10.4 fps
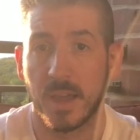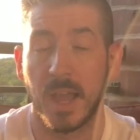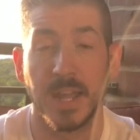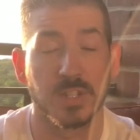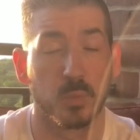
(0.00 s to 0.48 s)

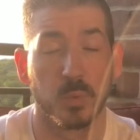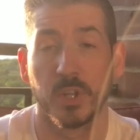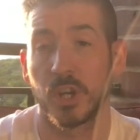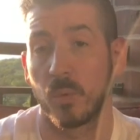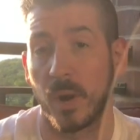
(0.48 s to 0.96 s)
it's a
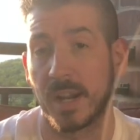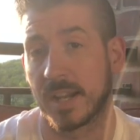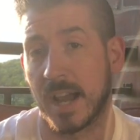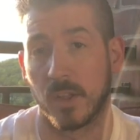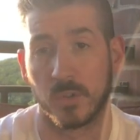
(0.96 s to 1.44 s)
really good way to
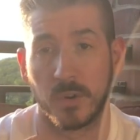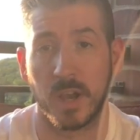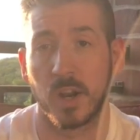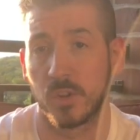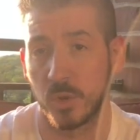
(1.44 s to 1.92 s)
kind of learn
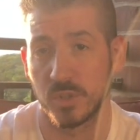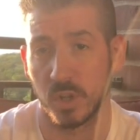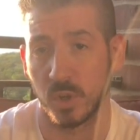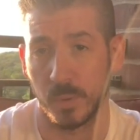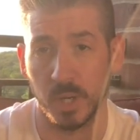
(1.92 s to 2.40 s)
how to use
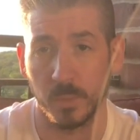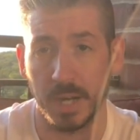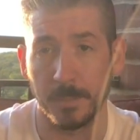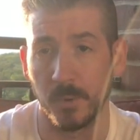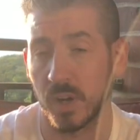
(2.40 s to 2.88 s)
a green
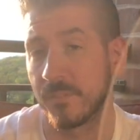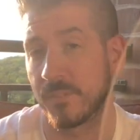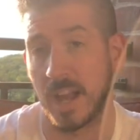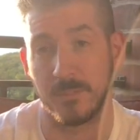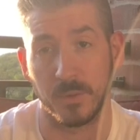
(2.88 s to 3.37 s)
reading book if
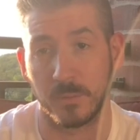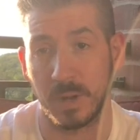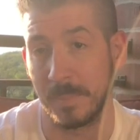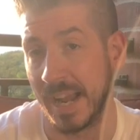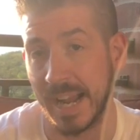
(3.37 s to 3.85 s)
I ever
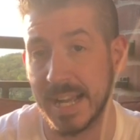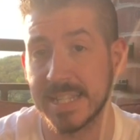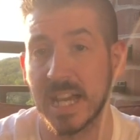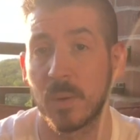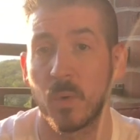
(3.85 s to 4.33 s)
get my
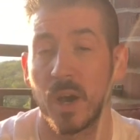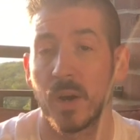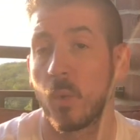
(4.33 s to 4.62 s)
hands on one,